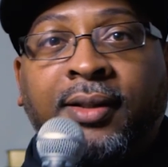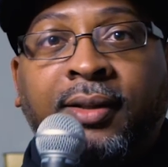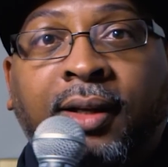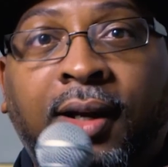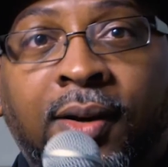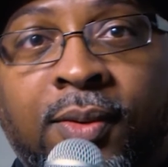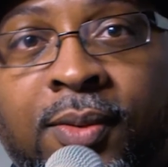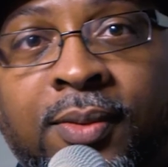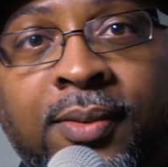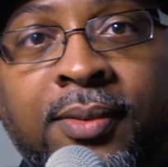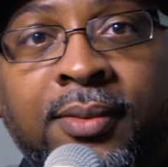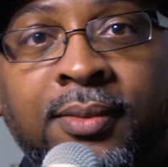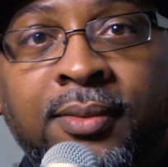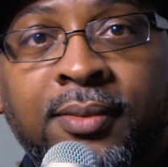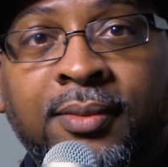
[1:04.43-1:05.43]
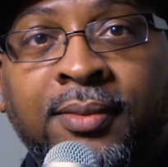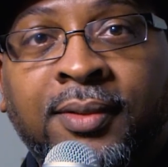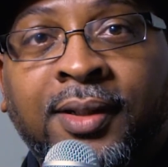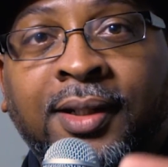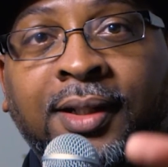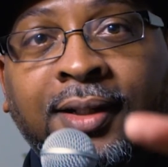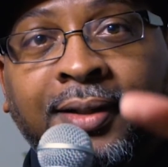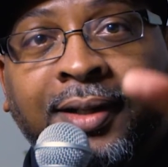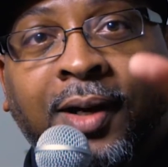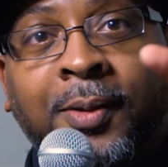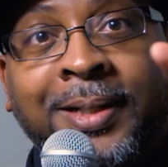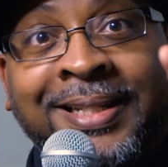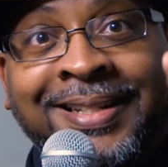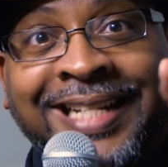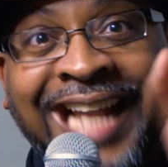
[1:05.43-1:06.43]
No,
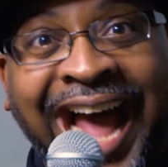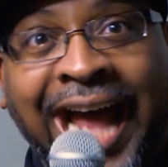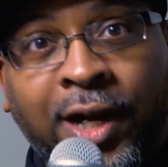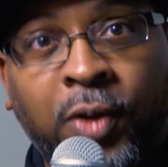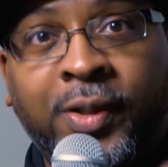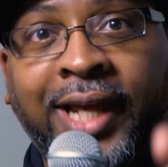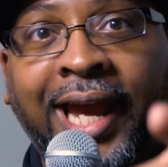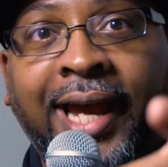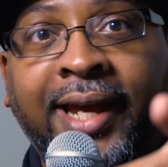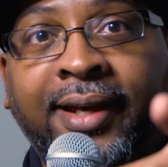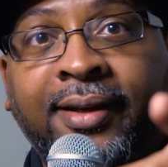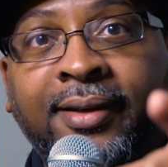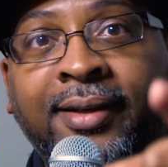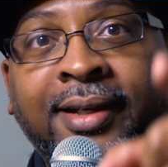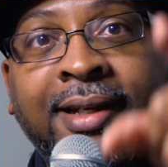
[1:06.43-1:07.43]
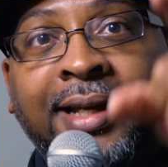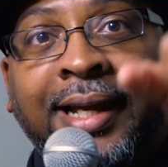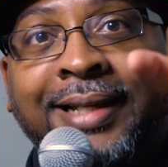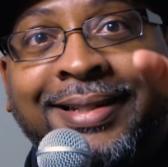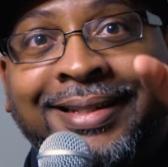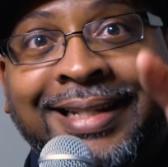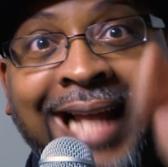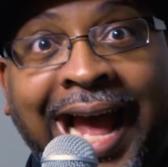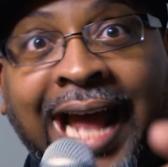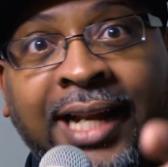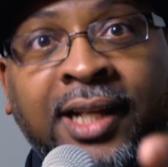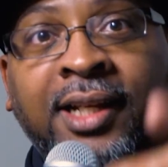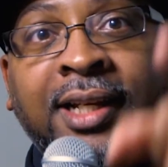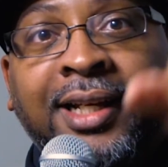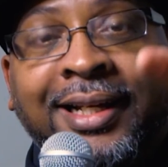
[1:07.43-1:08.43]
no, it's not okay. It's
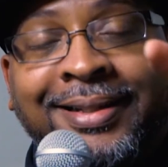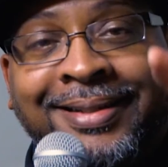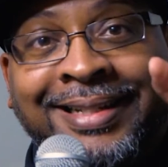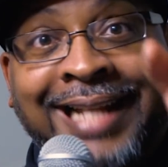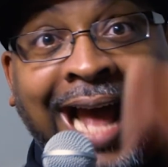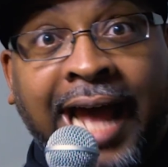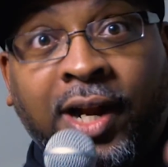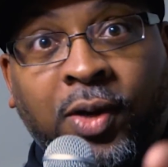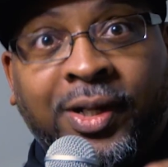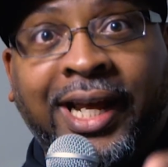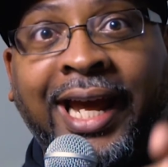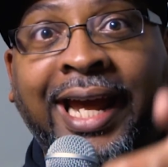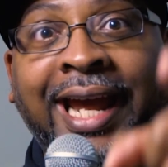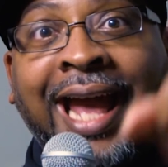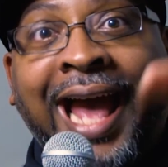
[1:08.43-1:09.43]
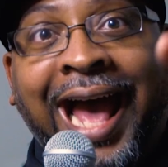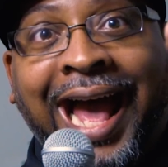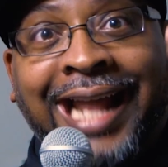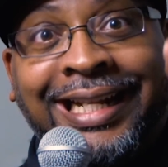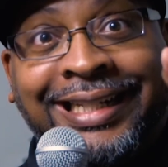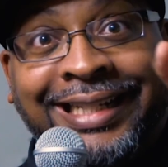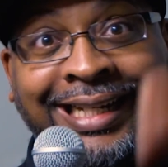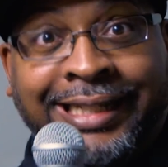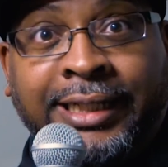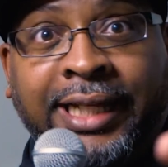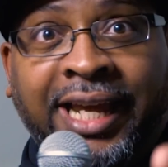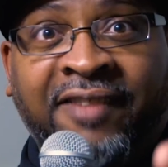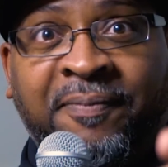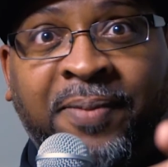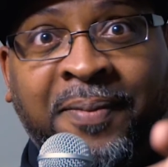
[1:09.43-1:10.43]
not okay. I didn't
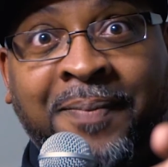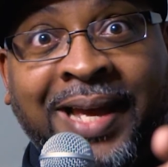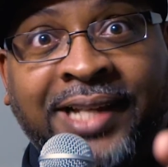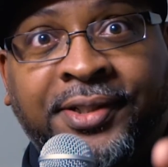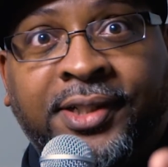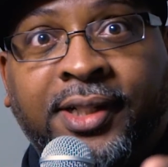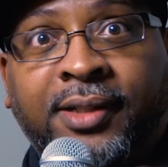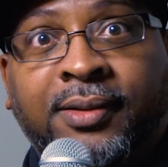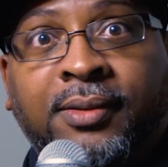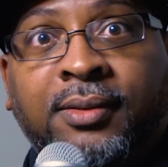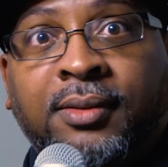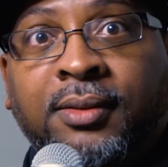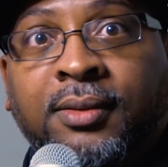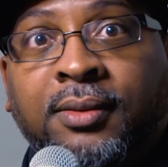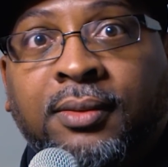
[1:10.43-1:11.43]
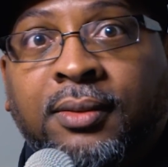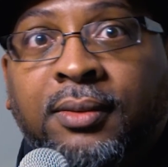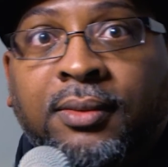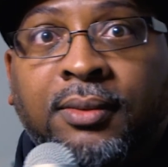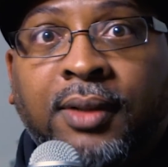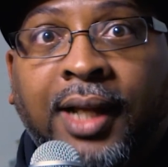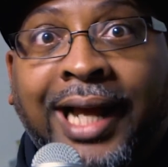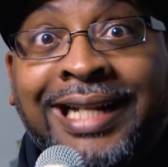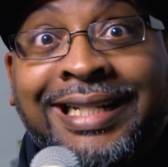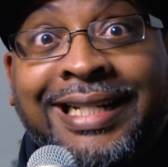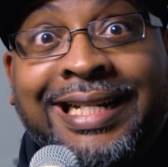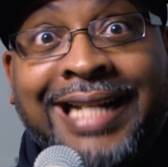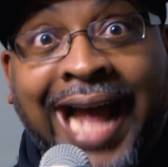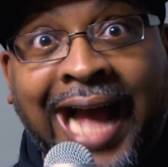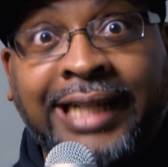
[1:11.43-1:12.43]
give permission. I
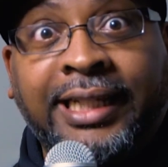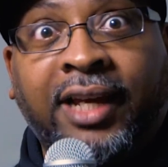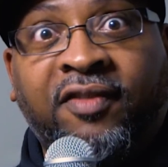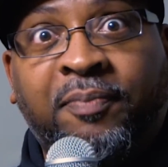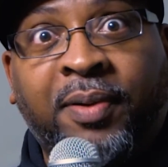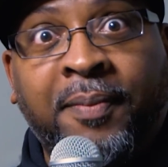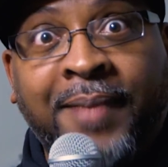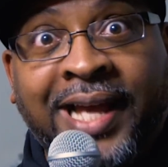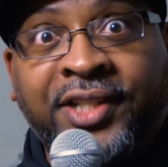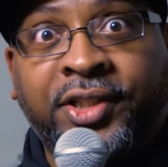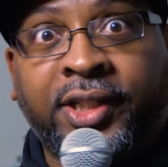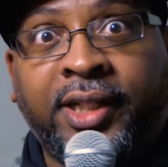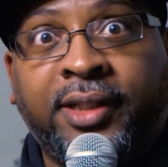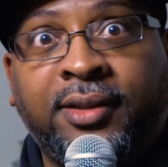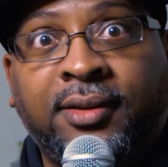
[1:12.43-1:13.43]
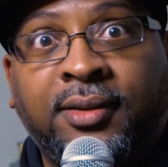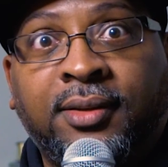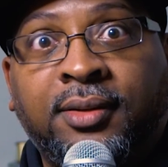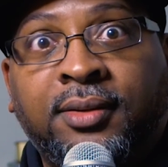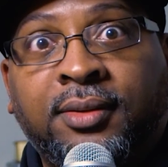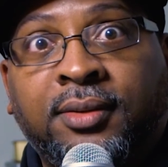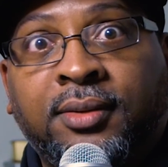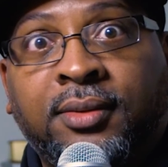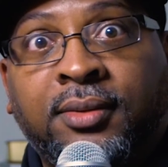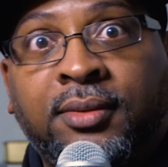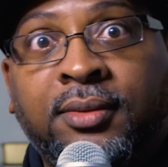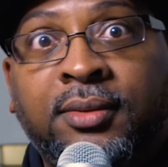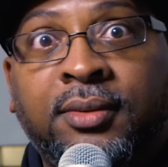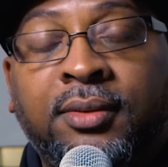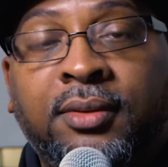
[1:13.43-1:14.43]
did not give permission
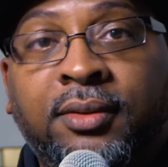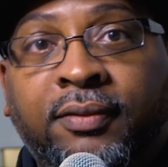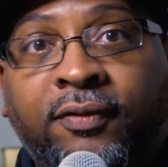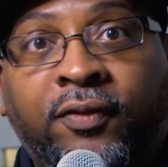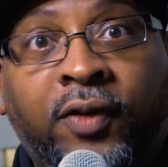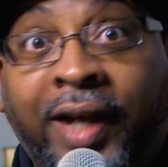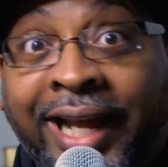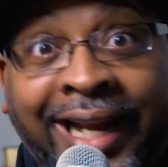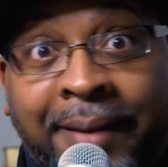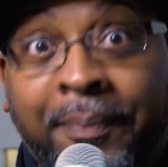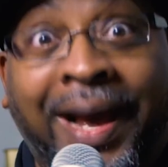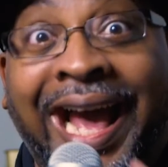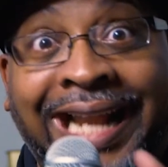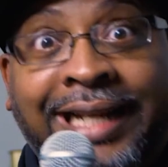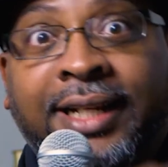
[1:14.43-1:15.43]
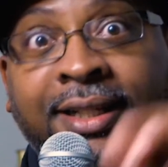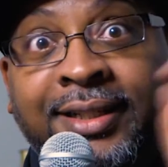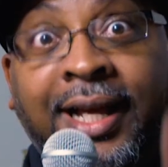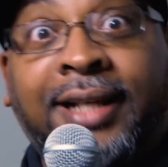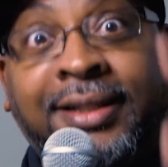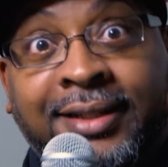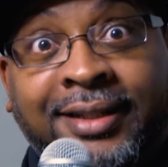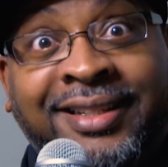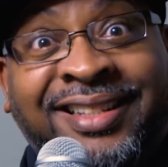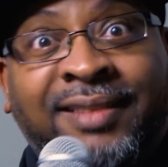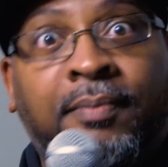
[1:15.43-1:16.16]
for anybody to touch the